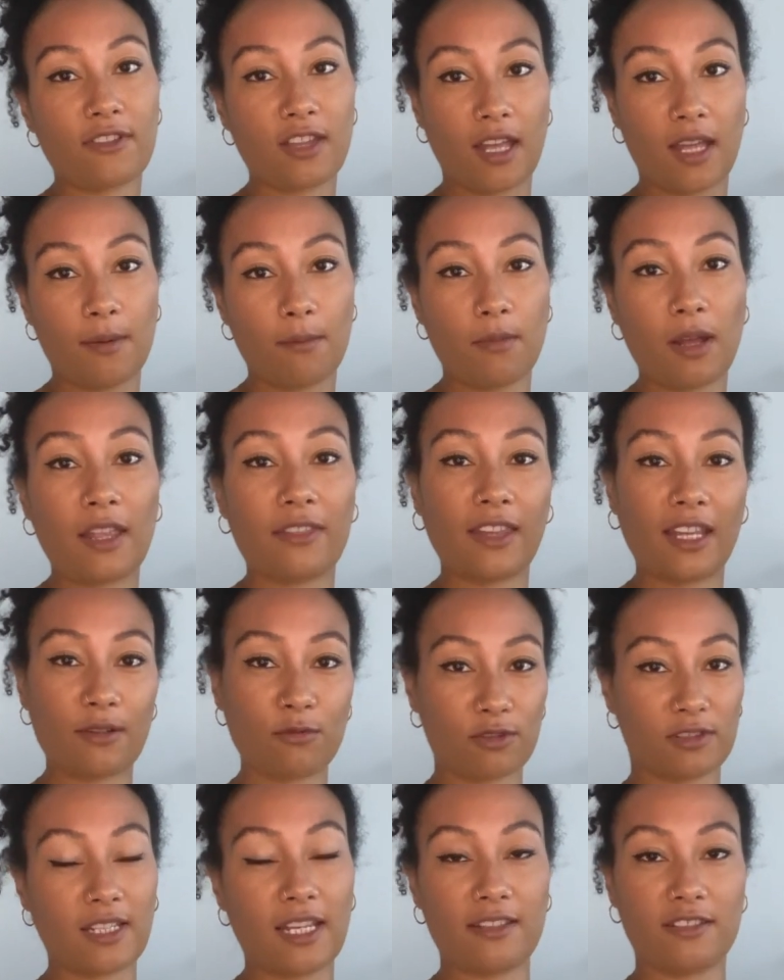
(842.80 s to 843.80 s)
them, and they will
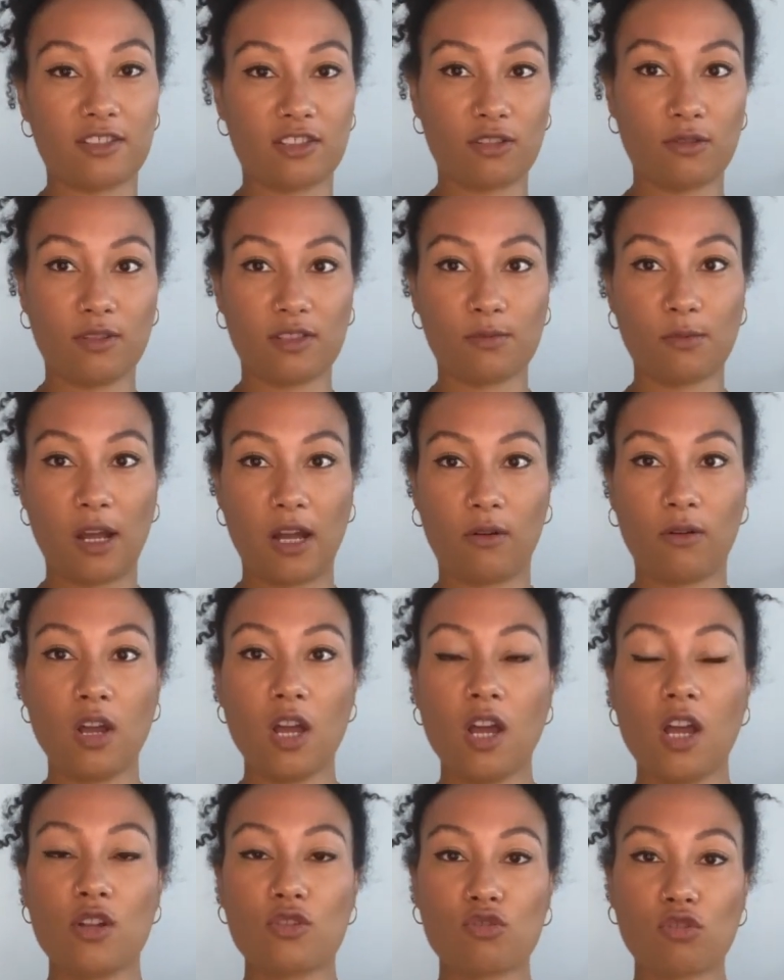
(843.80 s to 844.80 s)
say this to you as well,
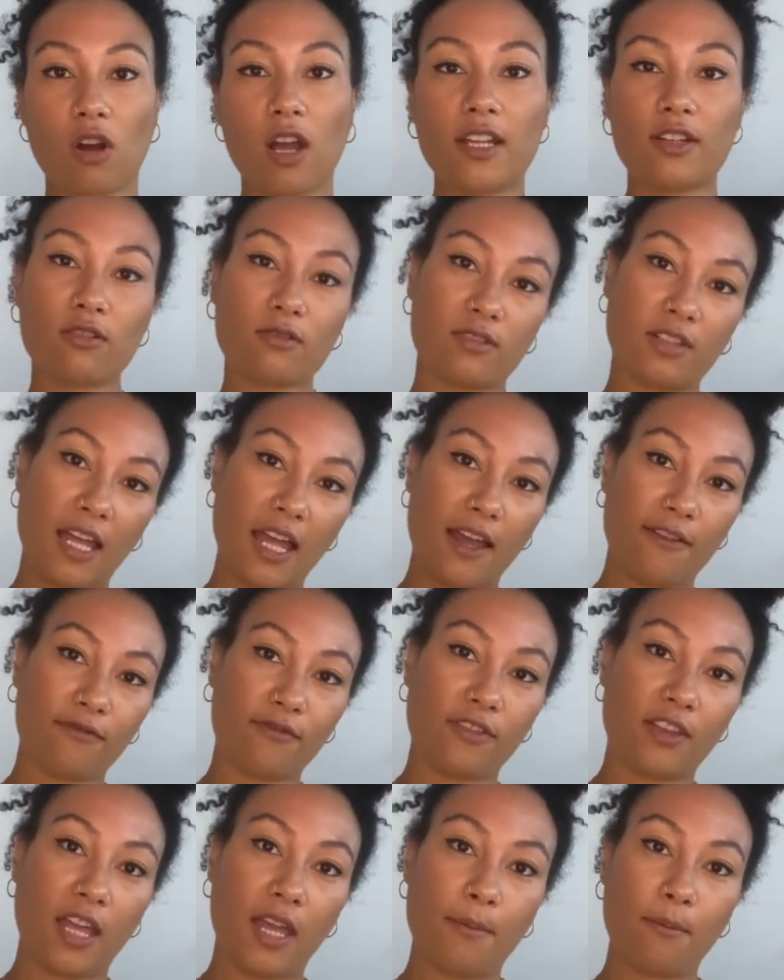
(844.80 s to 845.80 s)
try not to have
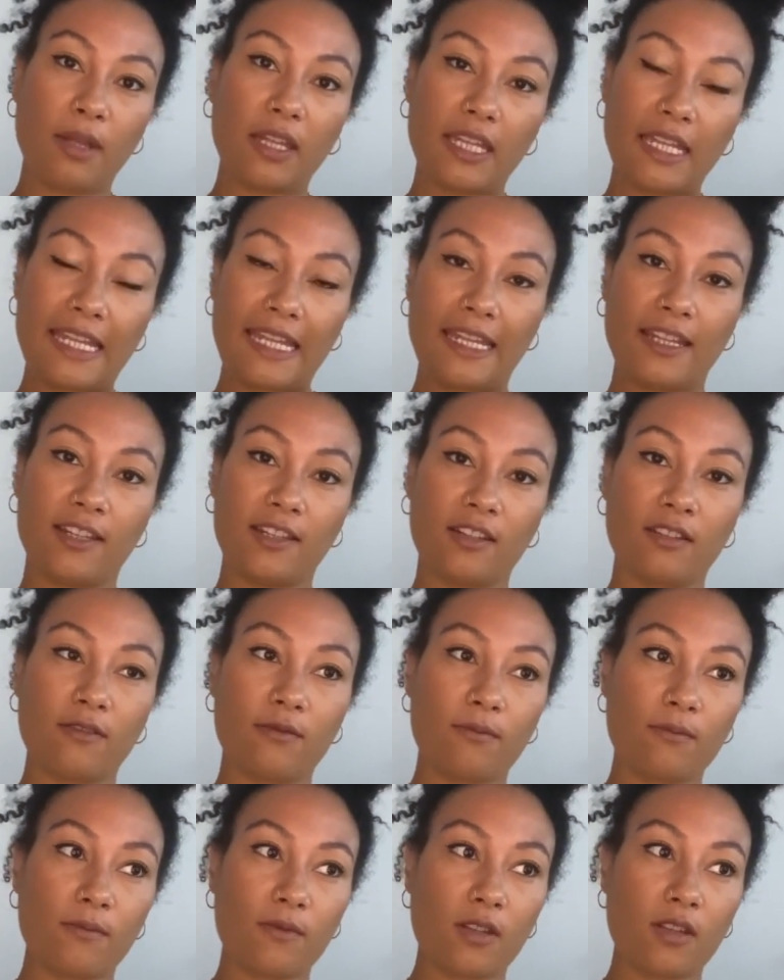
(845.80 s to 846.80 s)
them
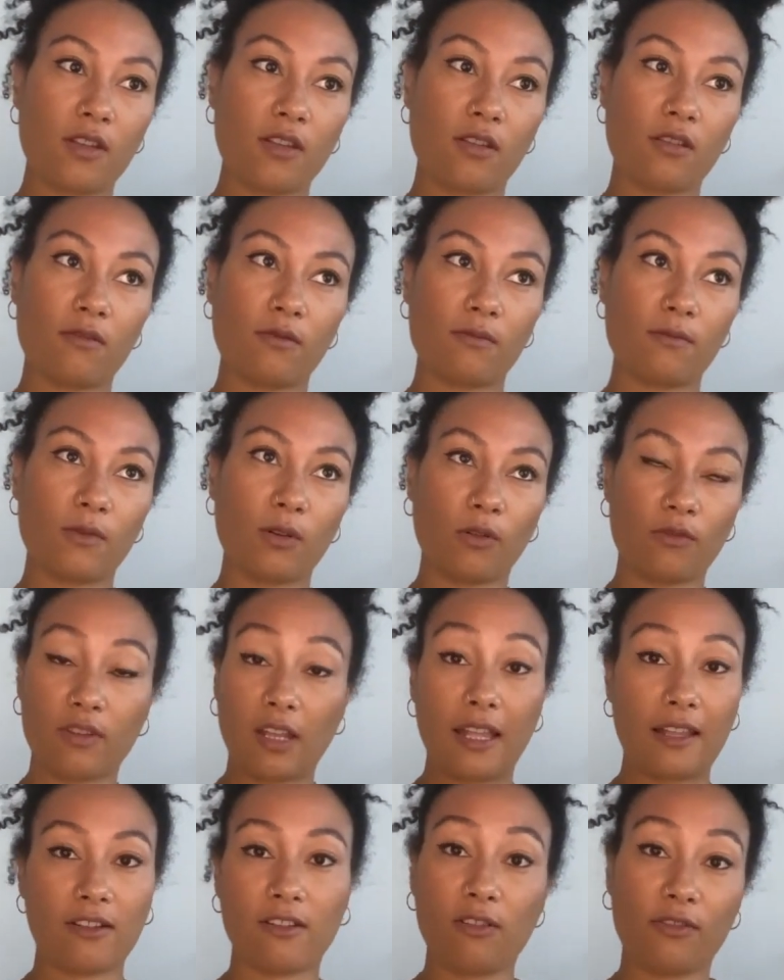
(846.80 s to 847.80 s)

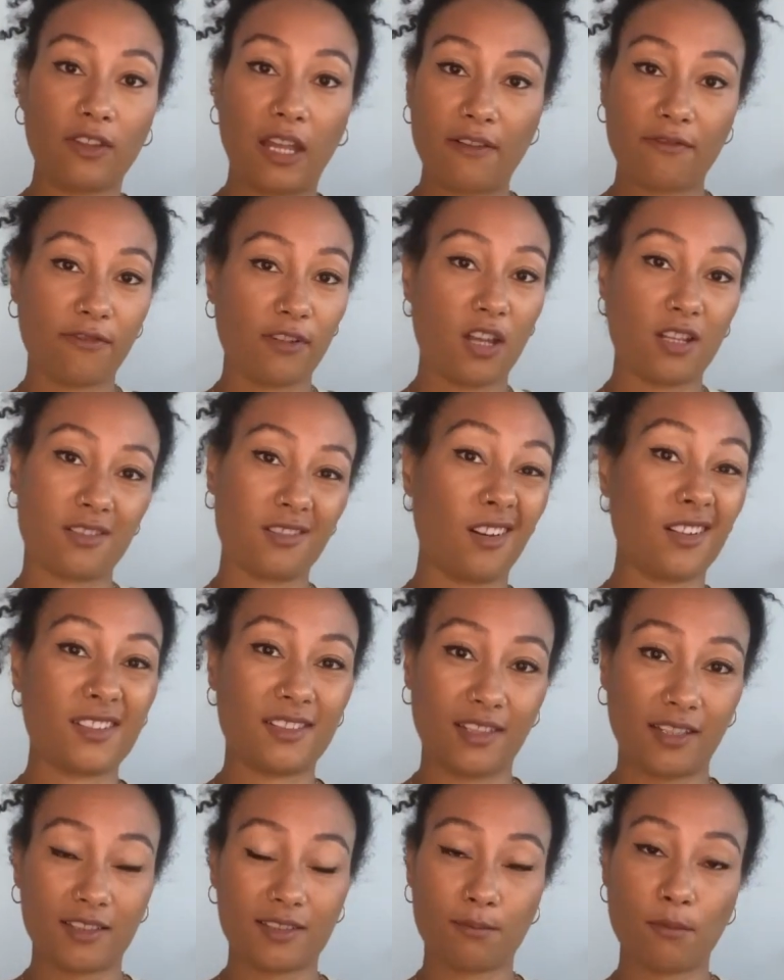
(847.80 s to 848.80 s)
on that first like
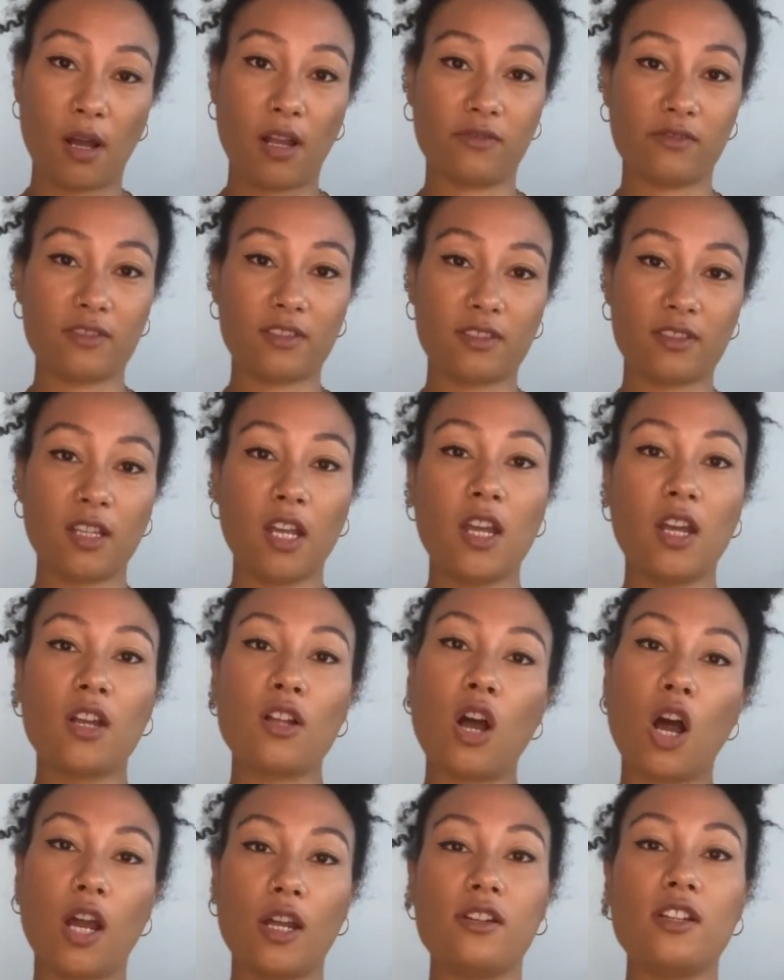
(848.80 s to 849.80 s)
6 months,
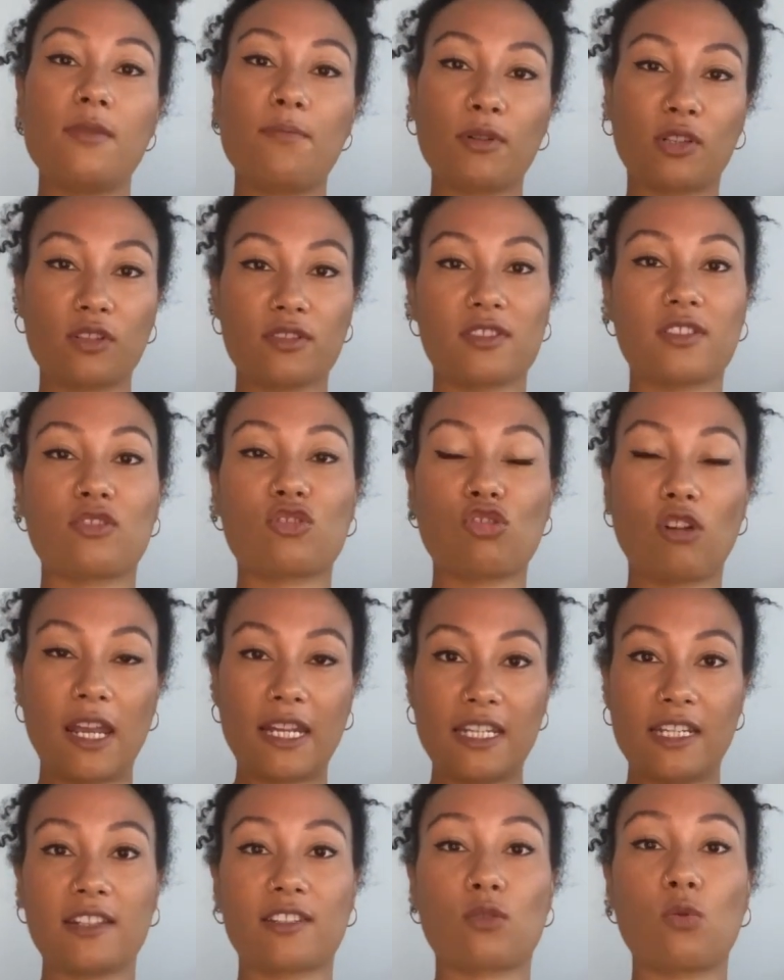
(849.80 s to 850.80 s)
only because the
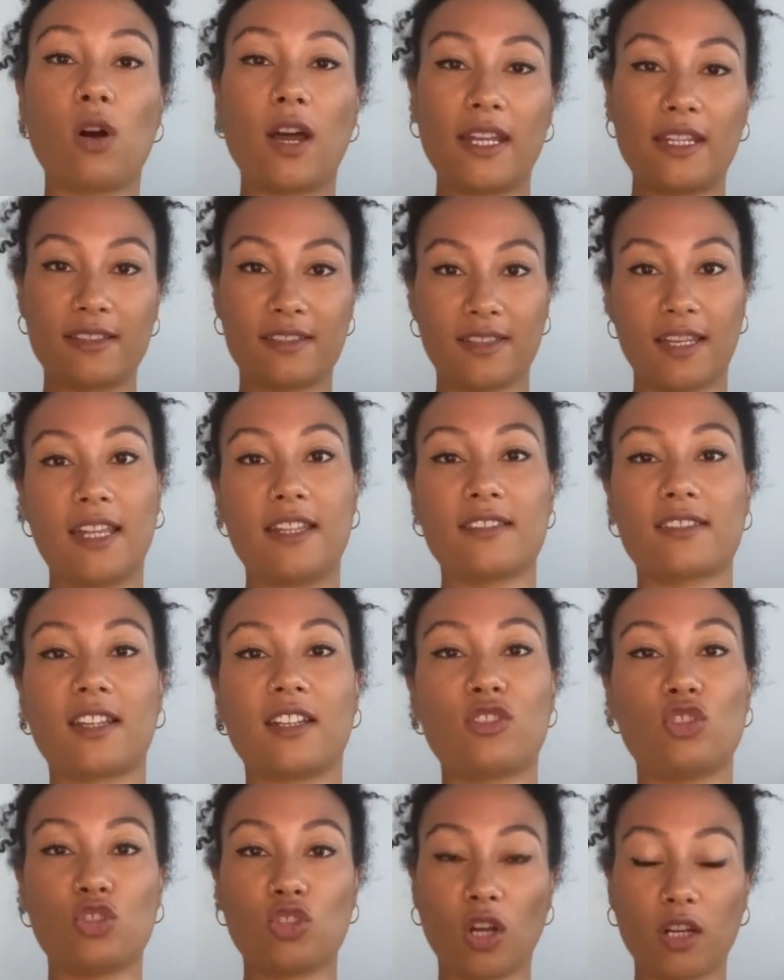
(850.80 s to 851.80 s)
training is quite intense
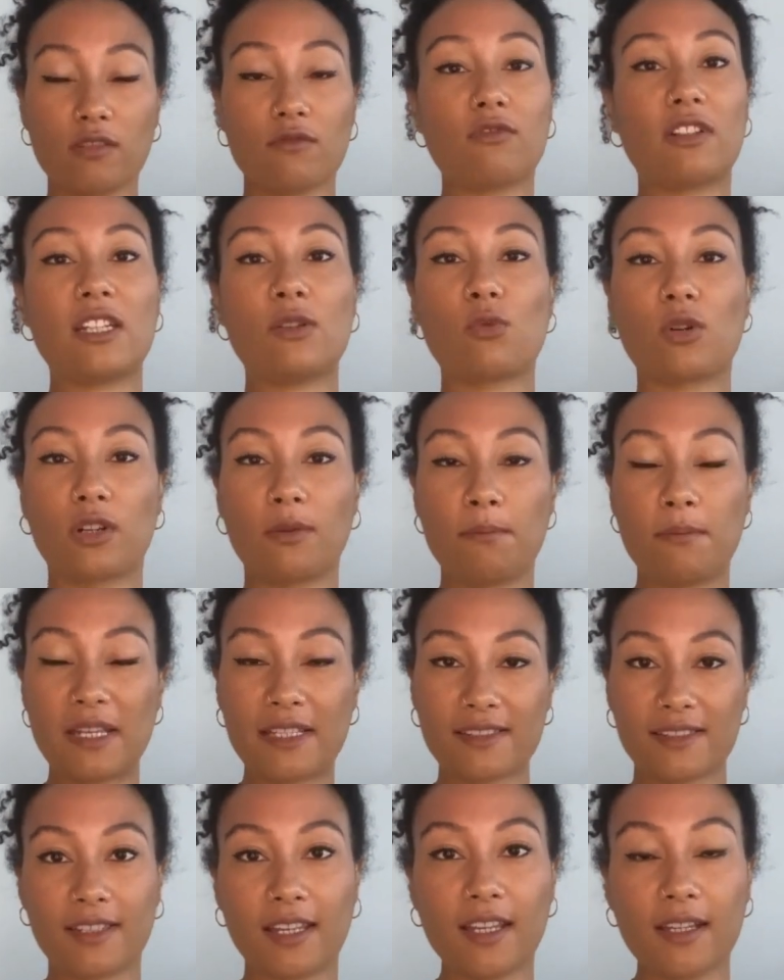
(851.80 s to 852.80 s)
and you don't really want to
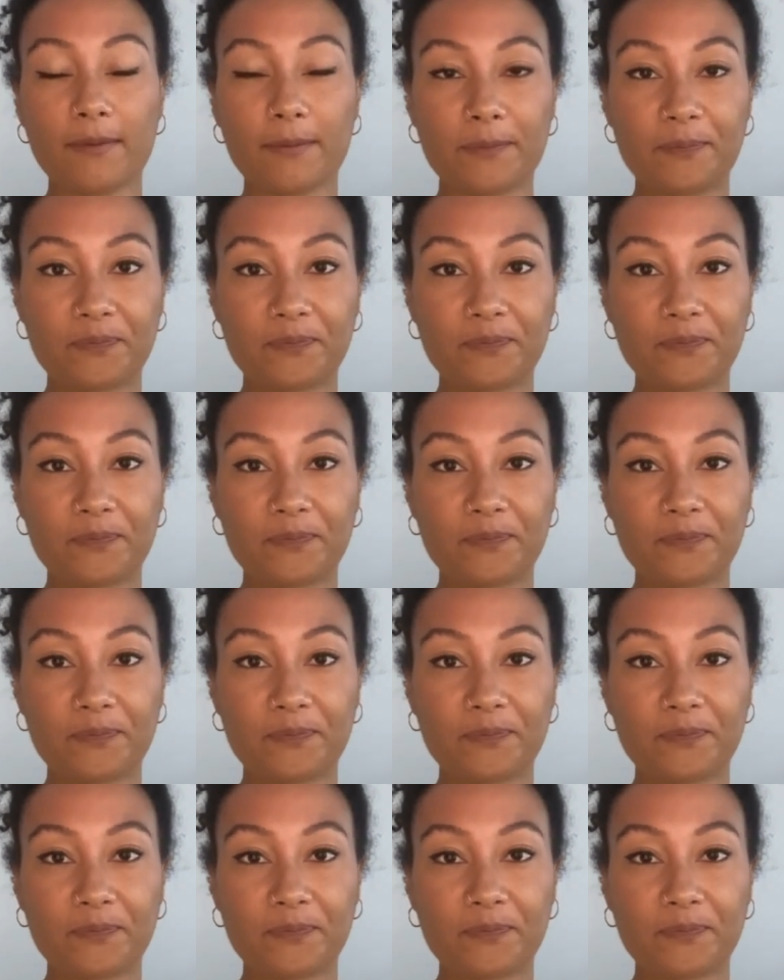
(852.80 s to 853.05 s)
miss it.